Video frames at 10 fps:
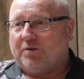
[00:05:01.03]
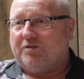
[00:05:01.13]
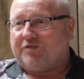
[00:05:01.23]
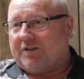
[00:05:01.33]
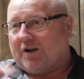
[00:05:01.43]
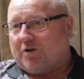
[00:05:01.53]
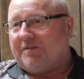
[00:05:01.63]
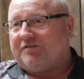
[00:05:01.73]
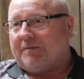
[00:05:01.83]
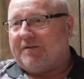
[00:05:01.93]
I won't say that
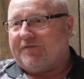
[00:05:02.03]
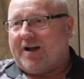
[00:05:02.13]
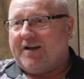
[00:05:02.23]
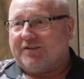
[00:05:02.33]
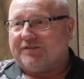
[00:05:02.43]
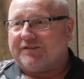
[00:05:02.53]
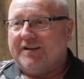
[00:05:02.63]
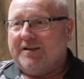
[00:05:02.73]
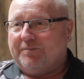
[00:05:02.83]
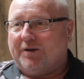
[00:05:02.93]
coming to the semi-finals,
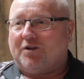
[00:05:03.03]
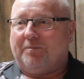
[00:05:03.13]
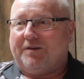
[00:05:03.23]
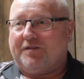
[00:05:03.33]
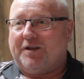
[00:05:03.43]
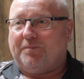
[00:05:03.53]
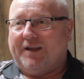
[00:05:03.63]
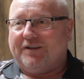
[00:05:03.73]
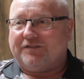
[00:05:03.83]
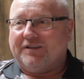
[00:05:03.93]
but it got me third
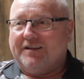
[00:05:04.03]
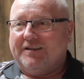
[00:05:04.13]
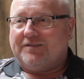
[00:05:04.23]
place.